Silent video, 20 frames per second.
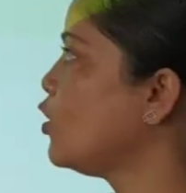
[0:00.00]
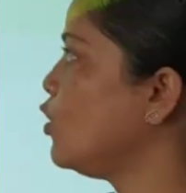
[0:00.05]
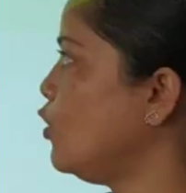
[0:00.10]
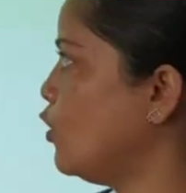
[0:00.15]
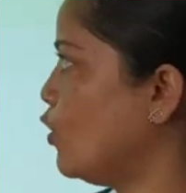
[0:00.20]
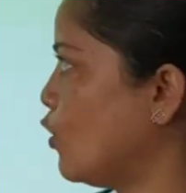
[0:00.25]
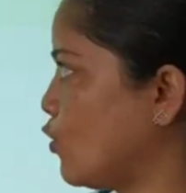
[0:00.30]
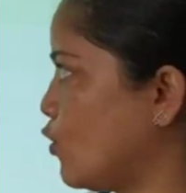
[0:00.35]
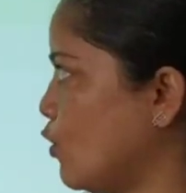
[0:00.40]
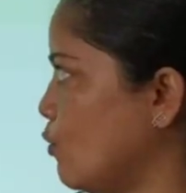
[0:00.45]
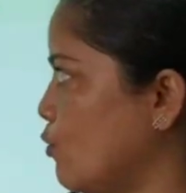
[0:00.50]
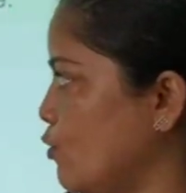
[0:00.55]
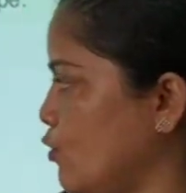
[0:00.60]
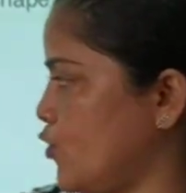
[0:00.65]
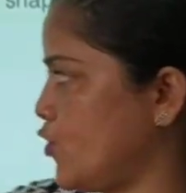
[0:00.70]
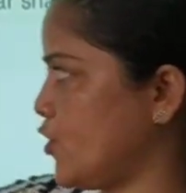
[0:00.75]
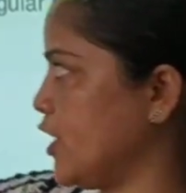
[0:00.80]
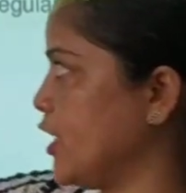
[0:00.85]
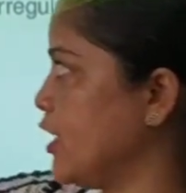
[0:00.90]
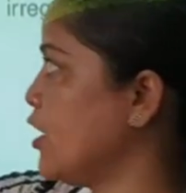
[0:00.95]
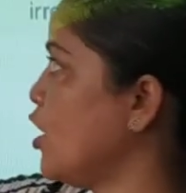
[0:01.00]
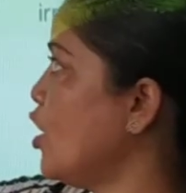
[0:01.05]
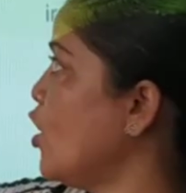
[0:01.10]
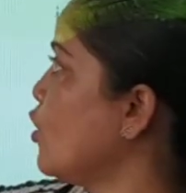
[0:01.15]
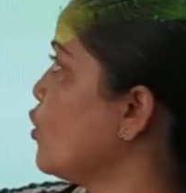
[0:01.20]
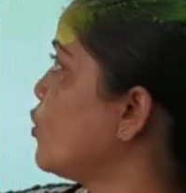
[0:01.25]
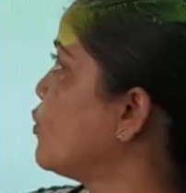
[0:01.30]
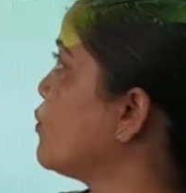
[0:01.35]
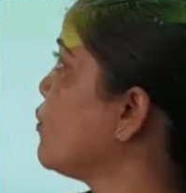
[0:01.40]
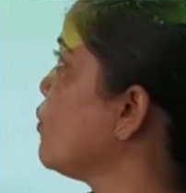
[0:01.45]
locomotion.
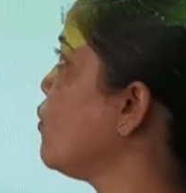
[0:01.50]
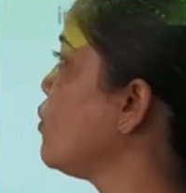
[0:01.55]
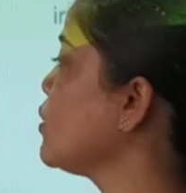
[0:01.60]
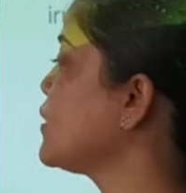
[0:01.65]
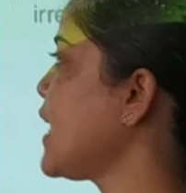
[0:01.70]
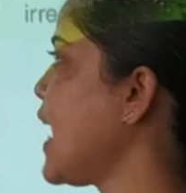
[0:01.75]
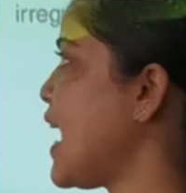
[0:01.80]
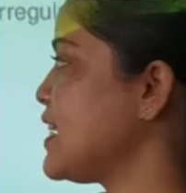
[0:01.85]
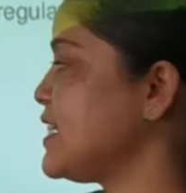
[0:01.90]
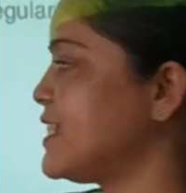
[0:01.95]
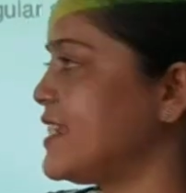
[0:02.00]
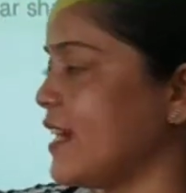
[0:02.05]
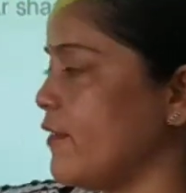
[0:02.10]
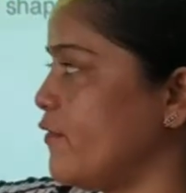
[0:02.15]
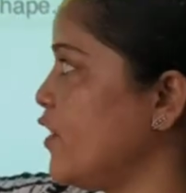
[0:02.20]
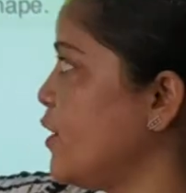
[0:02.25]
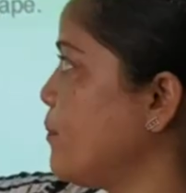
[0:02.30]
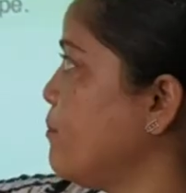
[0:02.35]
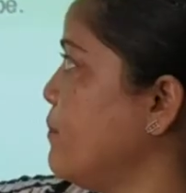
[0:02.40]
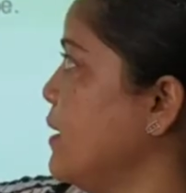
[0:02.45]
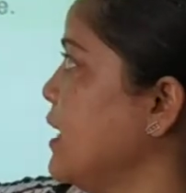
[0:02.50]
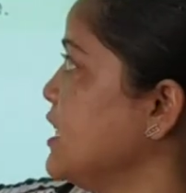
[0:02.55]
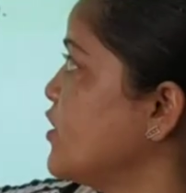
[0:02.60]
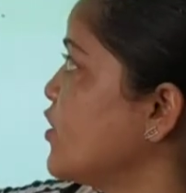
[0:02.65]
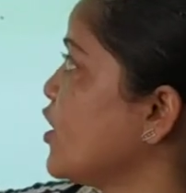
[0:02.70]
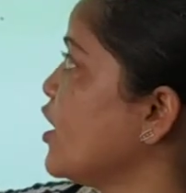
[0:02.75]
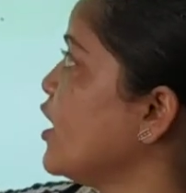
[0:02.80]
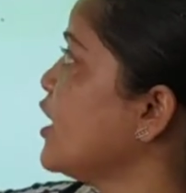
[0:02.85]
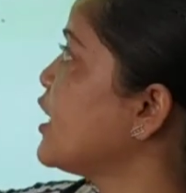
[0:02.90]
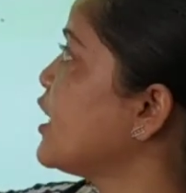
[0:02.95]
Growth and
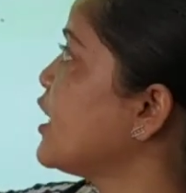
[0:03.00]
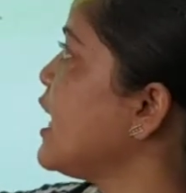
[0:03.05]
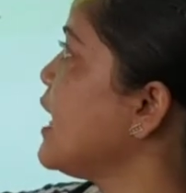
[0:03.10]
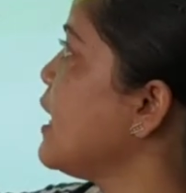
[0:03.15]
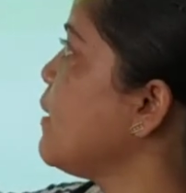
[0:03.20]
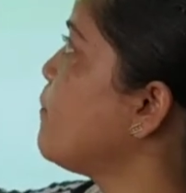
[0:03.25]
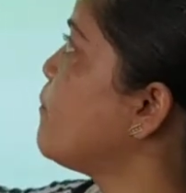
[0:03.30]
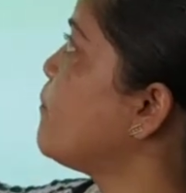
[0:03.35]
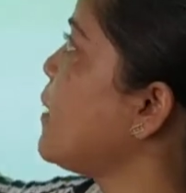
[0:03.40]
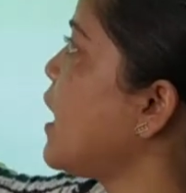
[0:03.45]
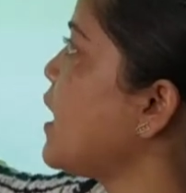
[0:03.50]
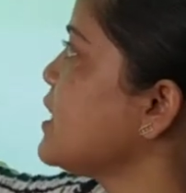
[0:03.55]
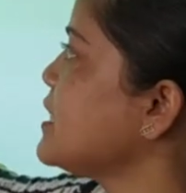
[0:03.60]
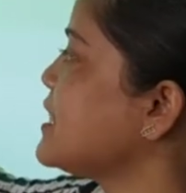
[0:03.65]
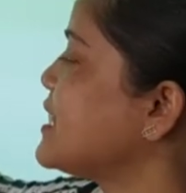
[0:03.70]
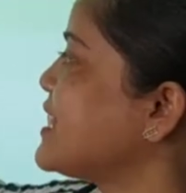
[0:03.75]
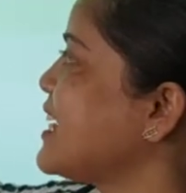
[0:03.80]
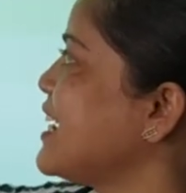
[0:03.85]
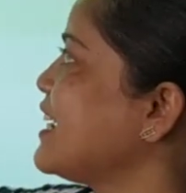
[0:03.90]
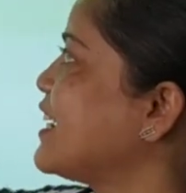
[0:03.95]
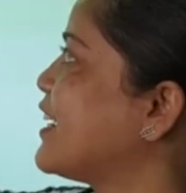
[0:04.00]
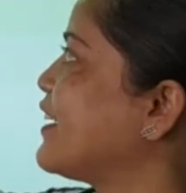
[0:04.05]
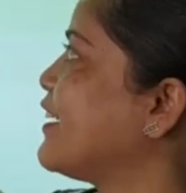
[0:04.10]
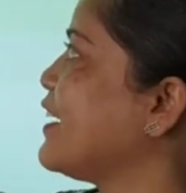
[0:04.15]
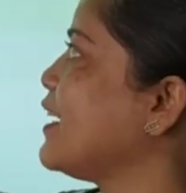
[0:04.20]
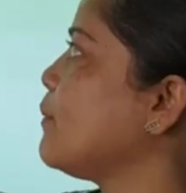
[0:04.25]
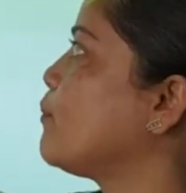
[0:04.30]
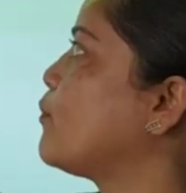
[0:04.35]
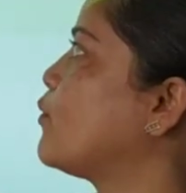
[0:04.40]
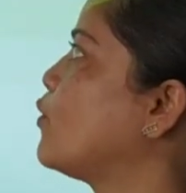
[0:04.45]
development. Plant cells
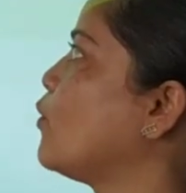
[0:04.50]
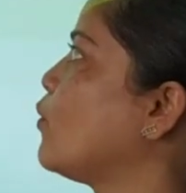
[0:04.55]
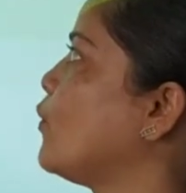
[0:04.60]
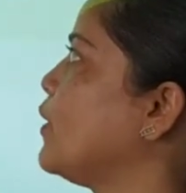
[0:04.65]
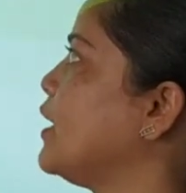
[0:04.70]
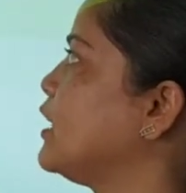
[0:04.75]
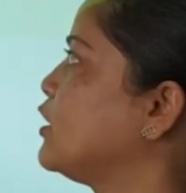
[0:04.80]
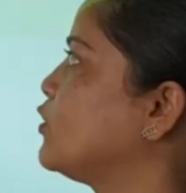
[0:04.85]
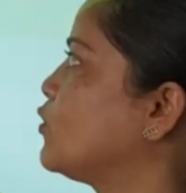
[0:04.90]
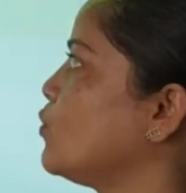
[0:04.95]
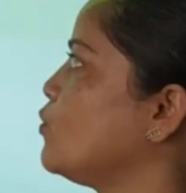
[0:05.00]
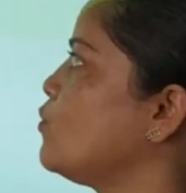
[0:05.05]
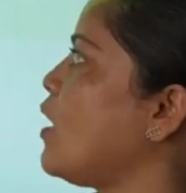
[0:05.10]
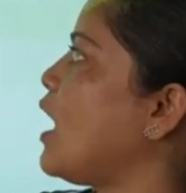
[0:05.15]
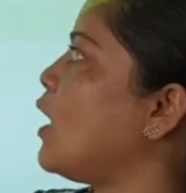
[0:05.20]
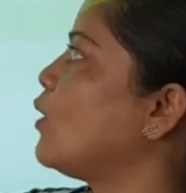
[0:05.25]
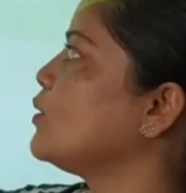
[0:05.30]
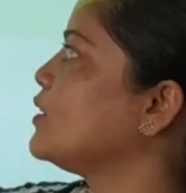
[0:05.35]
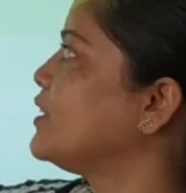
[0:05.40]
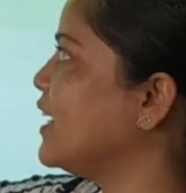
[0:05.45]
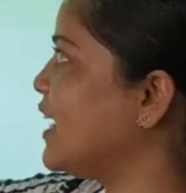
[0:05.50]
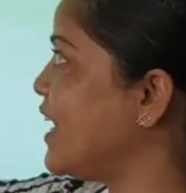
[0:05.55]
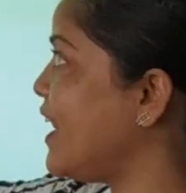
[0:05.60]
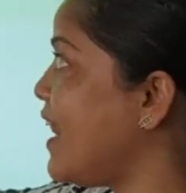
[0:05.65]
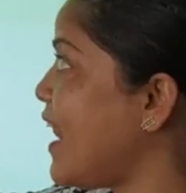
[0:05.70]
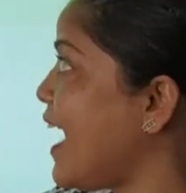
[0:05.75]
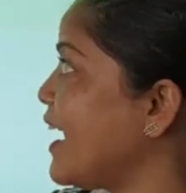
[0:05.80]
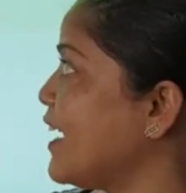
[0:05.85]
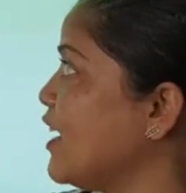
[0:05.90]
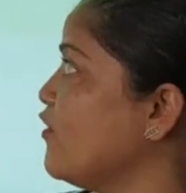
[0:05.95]
keep going throughout their
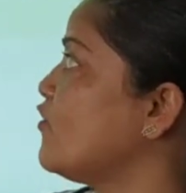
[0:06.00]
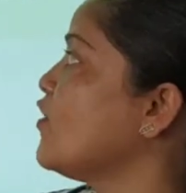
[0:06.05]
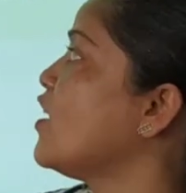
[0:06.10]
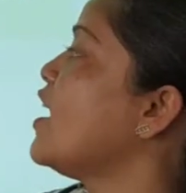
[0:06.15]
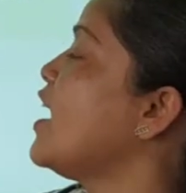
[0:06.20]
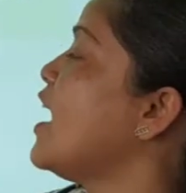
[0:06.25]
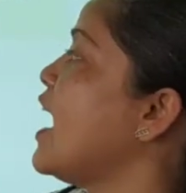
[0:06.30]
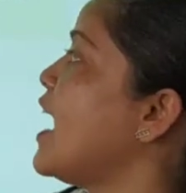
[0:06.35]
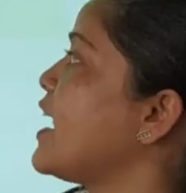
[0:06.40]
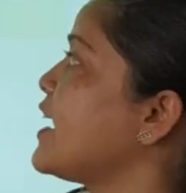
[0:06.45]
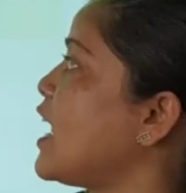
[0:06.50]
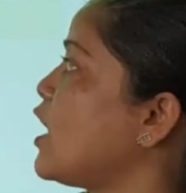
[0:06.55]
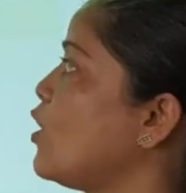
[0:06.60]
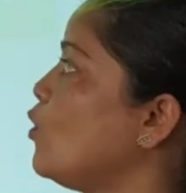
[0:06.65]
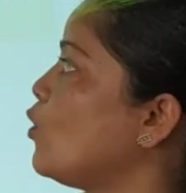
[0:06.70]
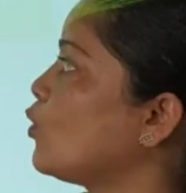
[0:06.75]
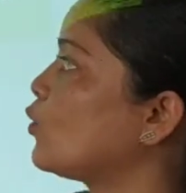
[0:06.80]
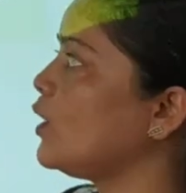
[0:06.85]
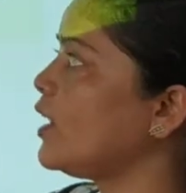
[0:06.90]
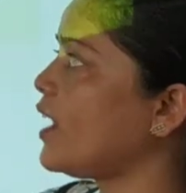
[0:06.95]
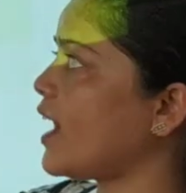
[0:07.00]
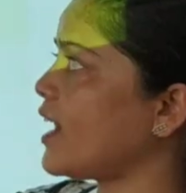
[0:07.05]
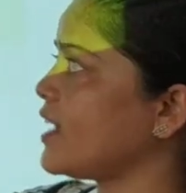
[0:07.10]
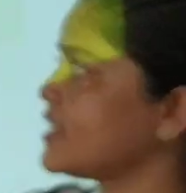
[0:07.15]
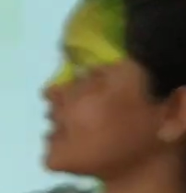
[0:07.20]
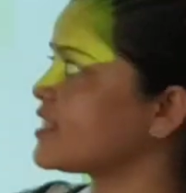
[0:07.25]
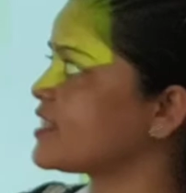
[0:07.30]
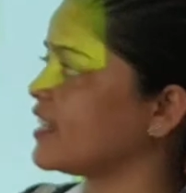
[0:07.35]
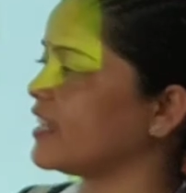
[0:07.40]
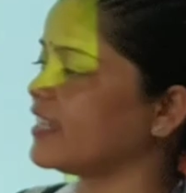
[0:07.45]
life and are
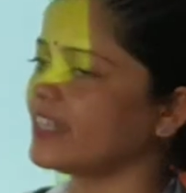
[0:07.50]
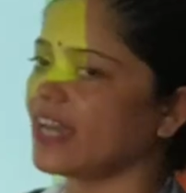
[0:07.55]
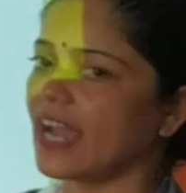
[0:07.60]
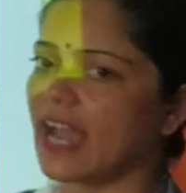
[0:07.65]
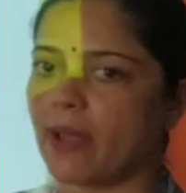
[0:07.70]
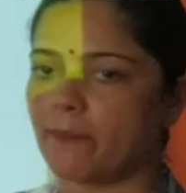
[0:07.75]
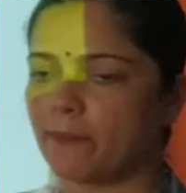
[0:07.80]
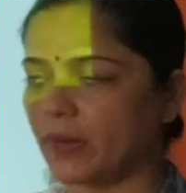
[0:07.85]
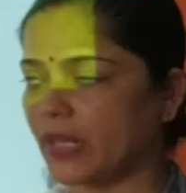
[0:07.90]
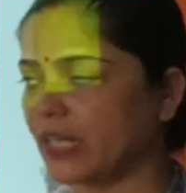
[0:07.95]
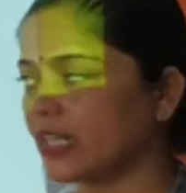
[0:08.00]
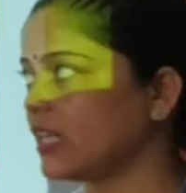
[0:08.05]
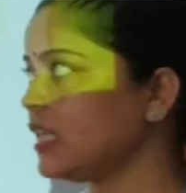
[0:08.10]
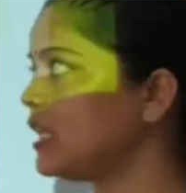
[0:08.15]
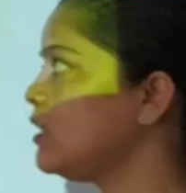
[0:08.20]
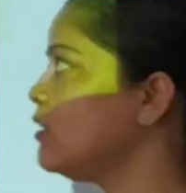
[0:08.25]
localized in the apical